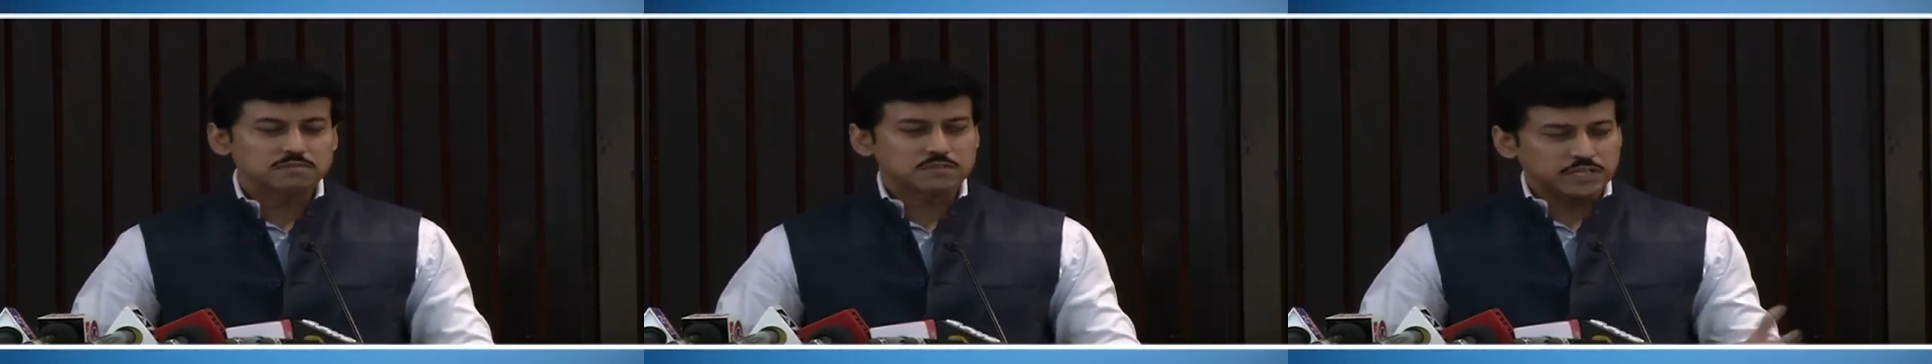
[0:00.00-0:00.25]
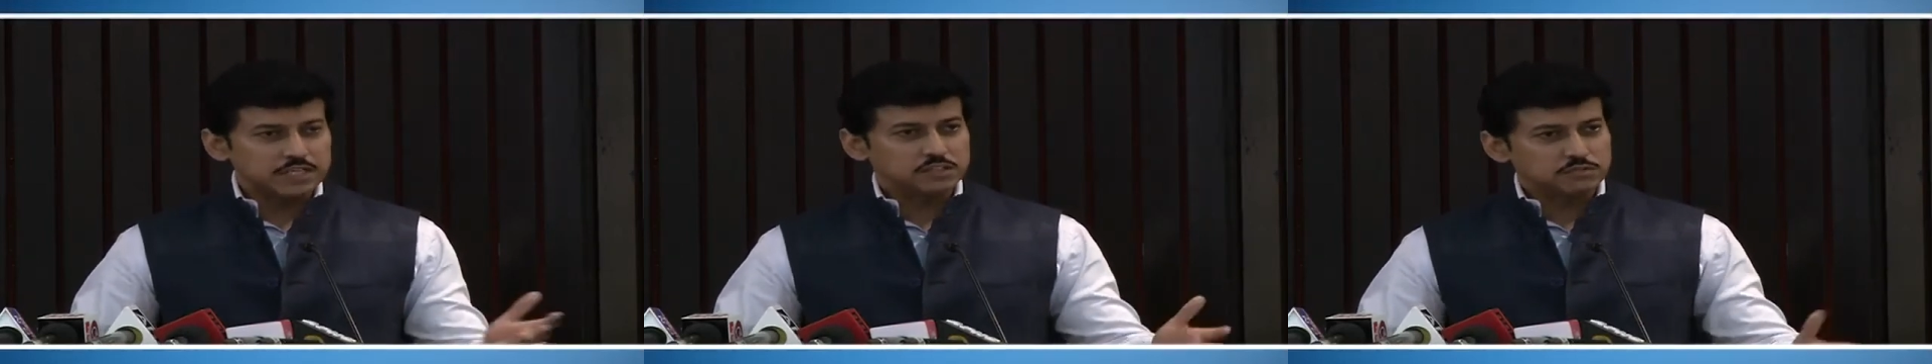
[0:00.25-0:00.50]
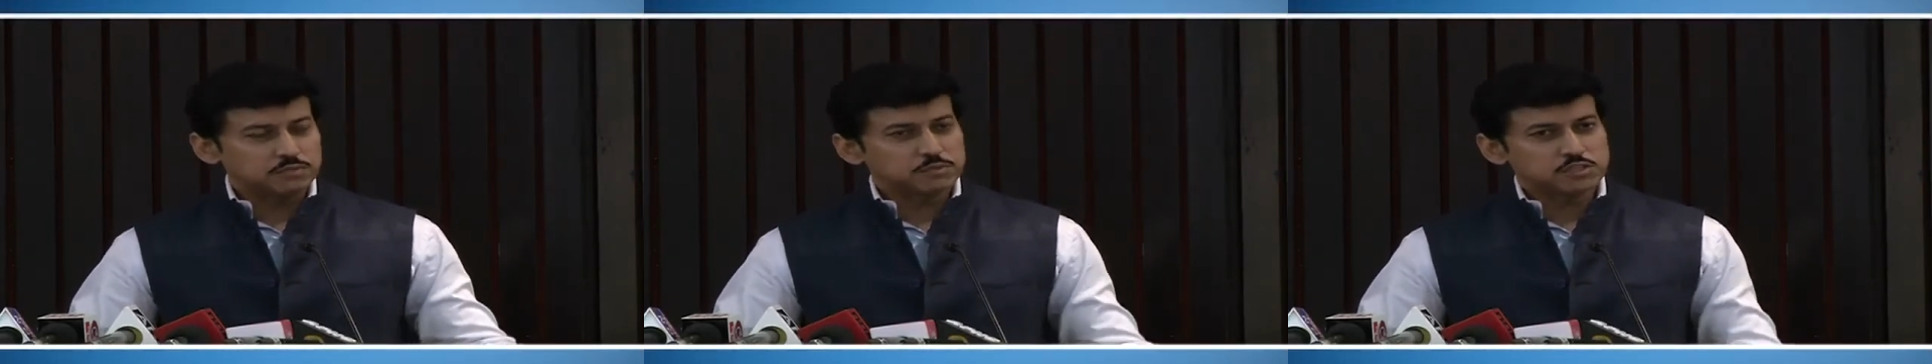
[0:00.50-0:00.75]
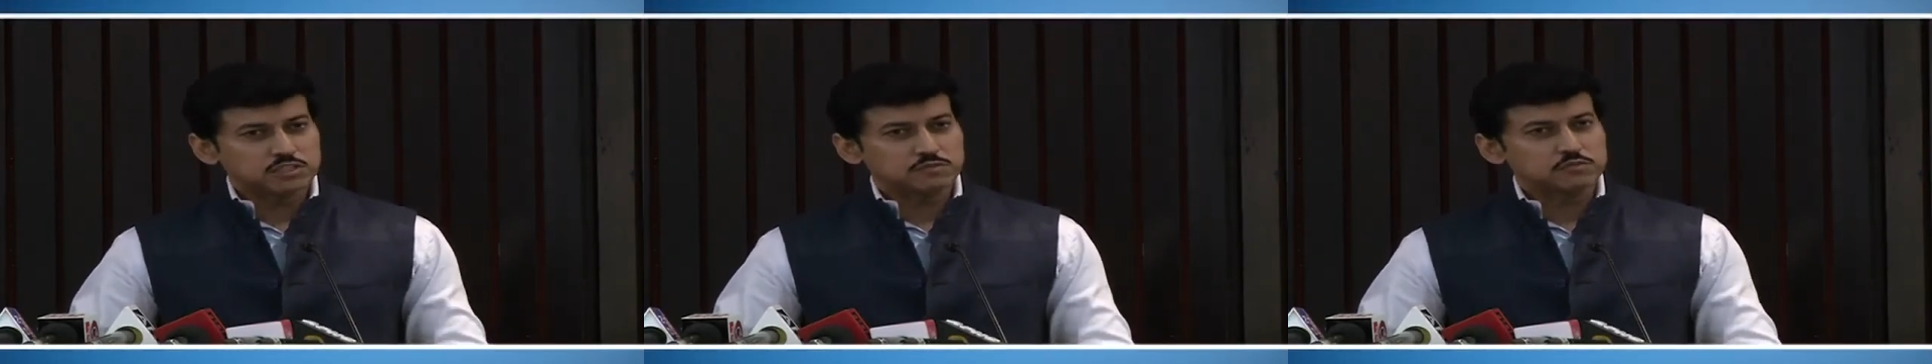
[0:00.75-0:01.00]
correct
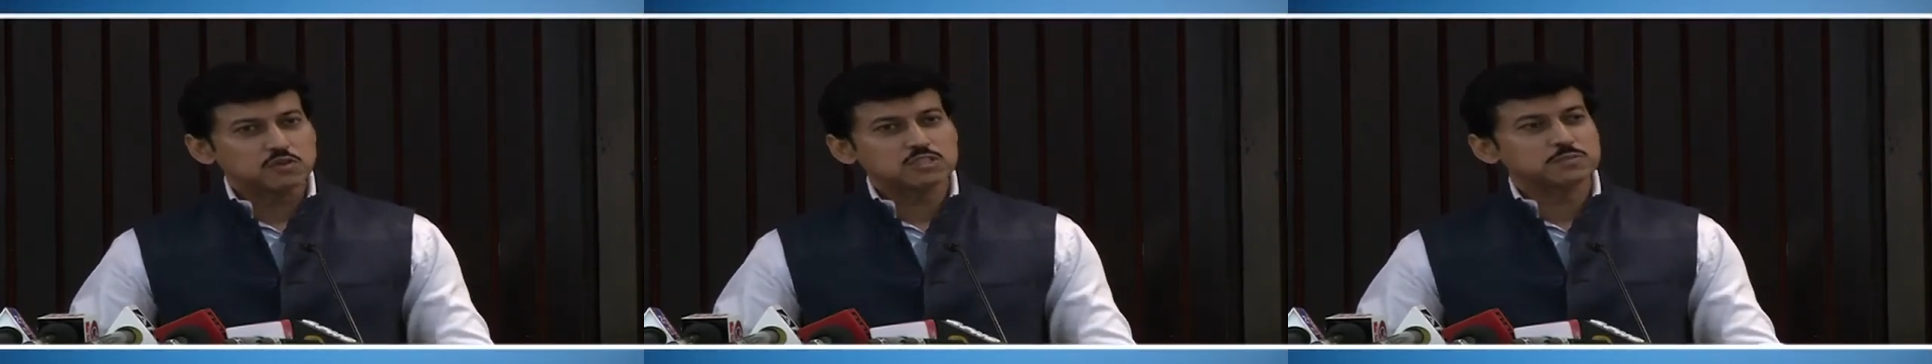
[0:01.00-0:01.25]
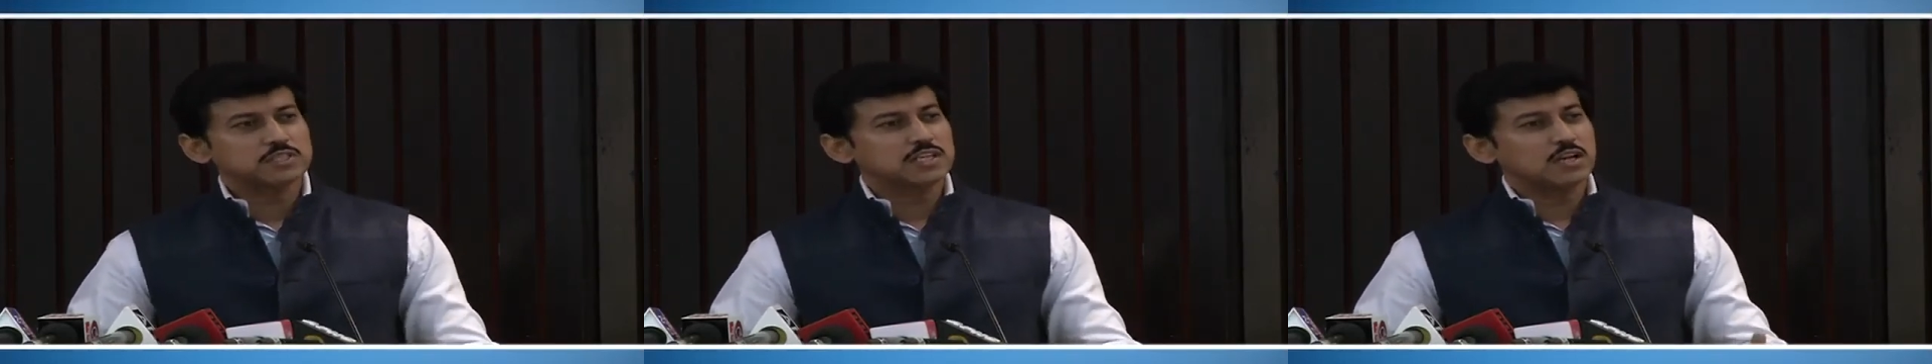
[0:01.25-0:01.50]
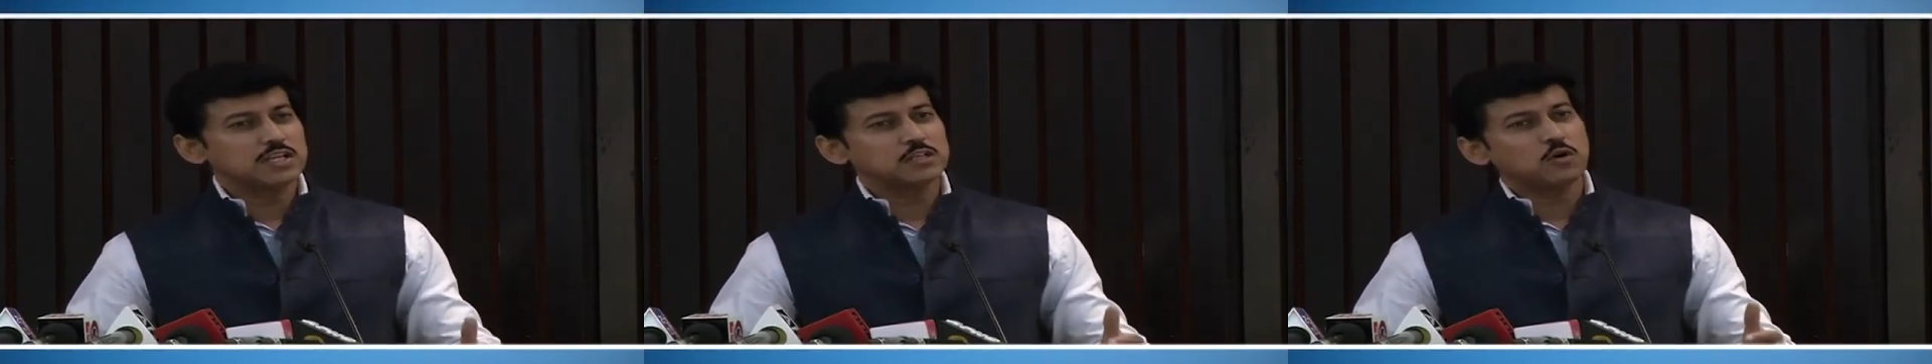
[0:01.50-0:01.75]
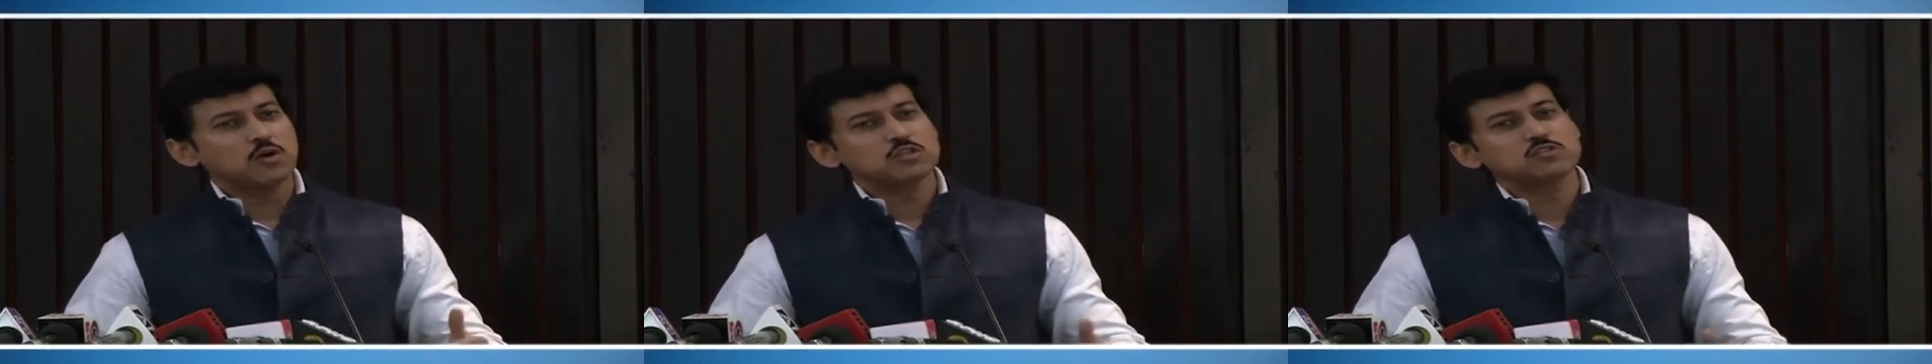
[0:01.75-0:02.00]
information, of course, but it
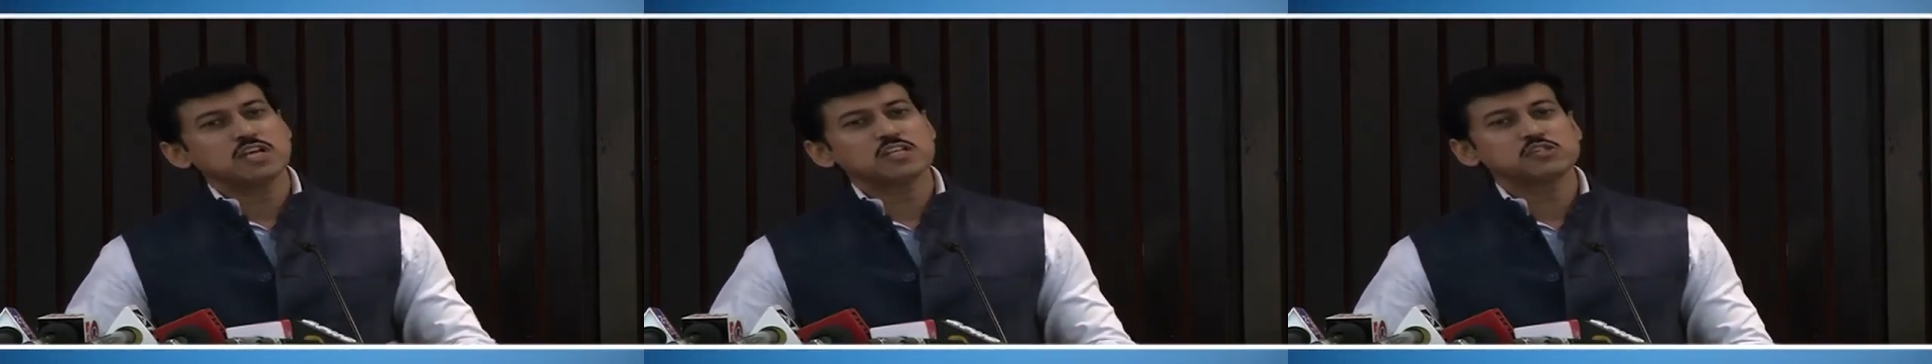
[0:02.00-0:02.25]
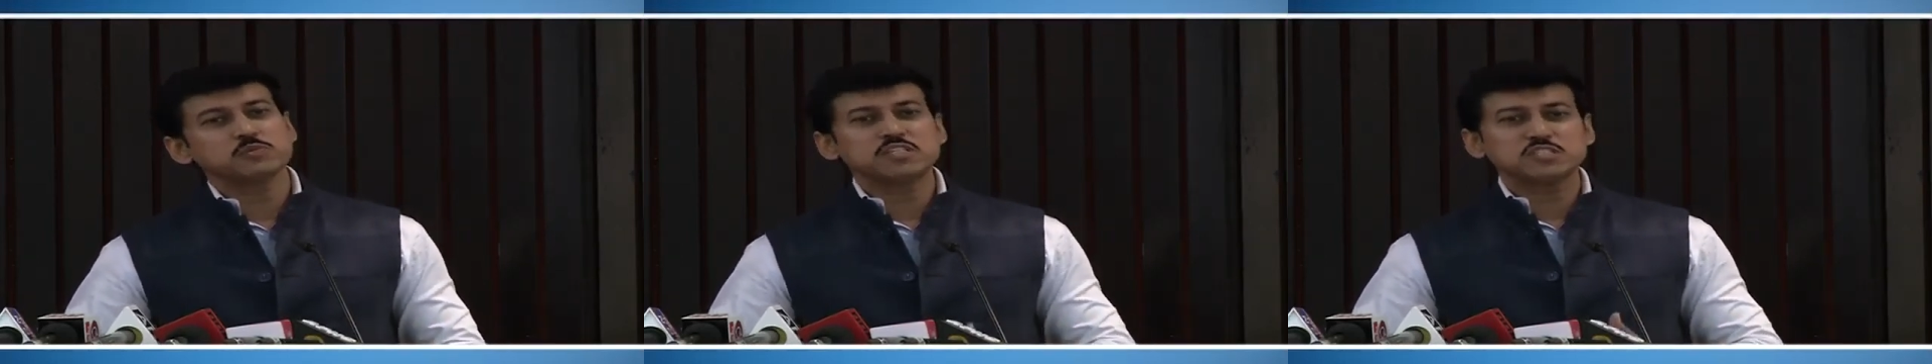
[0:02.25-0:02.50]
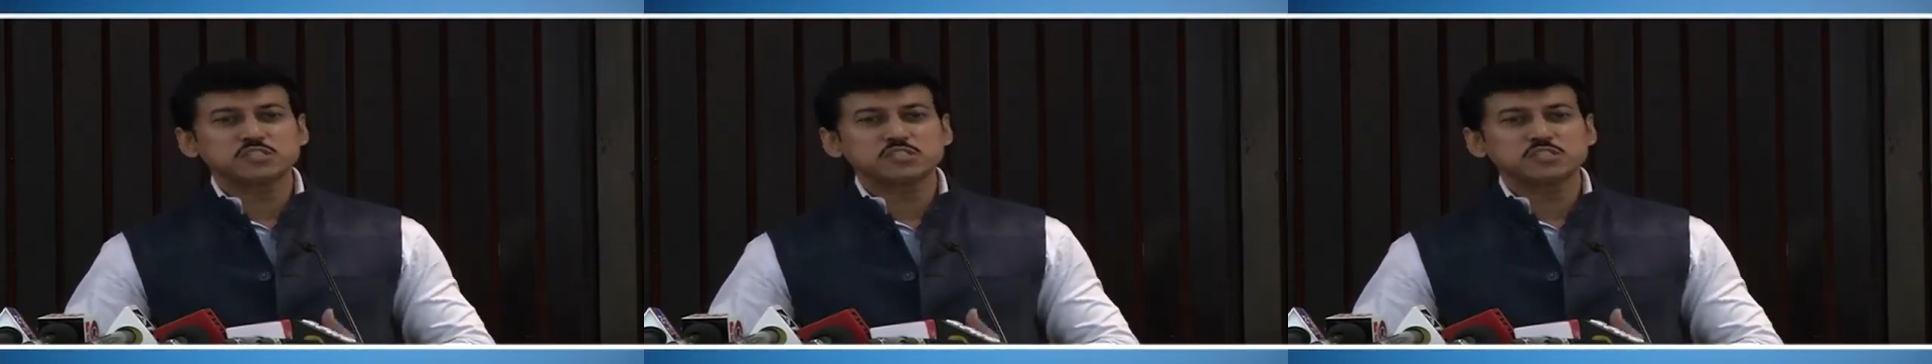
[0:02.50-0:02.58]
also has to be